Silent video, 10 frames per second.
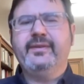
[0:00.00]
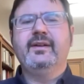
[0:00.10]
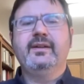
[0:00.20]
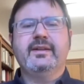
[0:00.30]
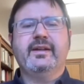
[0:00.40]

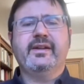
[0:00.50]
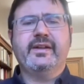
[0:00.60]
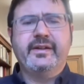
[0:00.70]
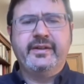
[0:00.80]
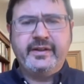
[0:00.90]

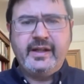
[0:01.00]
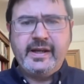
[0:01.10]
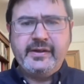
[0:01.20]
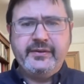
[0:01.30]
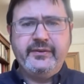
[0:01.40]
literary
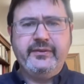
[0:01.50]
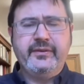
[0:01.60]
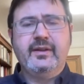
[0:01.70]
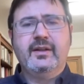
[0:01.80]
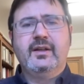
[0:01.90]
relations,
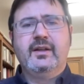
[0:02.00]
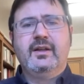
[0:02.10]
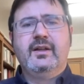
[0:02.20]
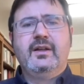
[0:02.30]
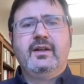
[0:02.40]

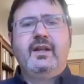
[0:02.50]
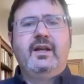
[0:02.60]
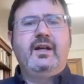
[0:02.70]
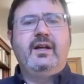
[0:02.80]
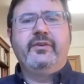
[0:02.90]

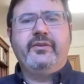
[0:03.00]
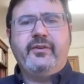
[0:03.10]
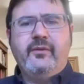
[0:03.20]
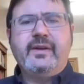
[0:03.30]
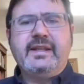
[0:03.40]
and
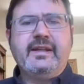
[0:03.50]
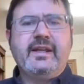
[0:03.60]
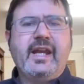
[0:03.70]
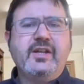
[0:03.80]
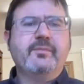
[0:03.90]
Soviet
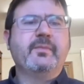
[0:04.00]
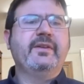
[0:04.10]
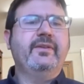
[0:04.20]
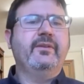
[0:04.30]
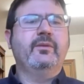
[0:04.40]

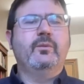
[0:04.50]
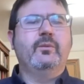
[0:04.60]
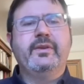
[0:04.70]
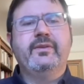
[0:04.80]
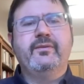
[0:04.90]
engagements
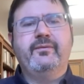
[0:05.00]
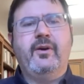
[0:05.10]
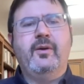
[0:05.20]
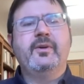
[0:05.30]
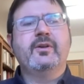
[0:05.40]
with
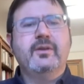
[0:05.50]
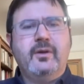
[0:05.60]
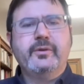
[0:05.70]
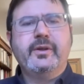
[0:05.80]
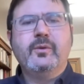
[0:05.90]
former
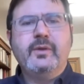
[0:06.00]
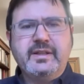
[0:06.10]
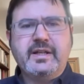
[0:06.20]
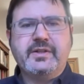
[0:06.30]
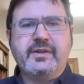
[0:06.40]
colonial
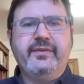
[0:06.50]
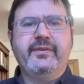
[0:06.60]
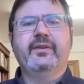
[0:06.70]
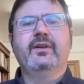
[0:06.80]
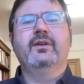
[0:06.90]

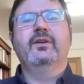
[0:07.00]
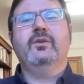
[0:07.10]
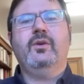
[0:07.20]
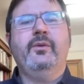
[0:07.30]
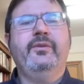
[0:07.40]
literatures
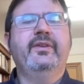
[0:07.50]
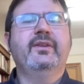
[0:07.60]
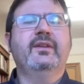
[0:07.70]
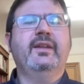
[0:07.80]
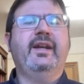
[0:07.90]

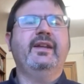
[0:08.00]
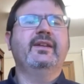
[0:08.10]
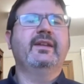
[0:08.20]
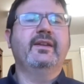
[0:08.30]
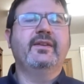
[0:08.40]

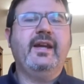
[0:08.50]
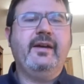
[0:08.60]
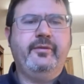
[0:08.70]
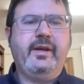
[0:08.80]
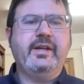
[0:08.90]
concentrated in the
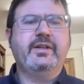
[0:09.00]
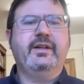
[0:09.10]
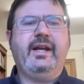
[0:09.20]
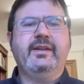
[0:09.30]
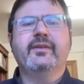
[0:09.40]
Afro-Asian
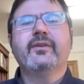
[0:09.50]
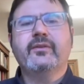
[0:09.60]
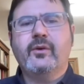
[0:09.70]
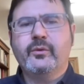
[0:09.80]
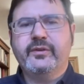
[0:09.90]
Writers
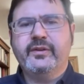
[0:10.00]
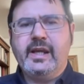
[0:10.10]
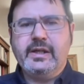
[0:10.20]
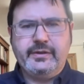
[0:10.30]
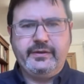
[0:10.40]

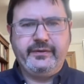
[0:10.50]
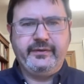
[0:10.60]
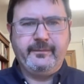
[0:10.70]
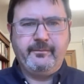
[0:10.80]
Associations.